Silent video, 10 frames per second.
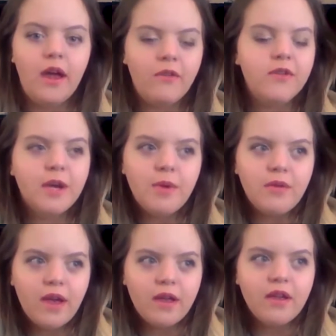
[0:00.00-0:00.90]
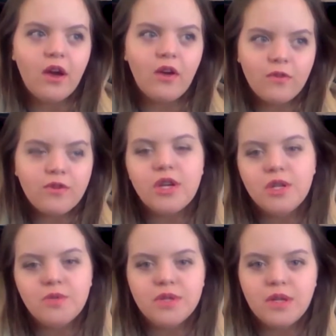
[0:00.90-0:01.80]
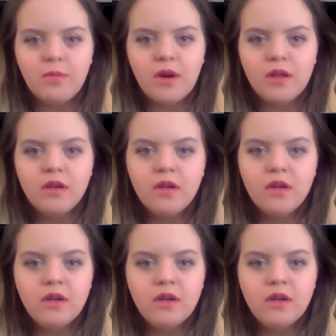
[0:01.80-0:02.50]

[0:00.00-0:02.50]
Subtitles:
Every time I've had a first kiss with someone,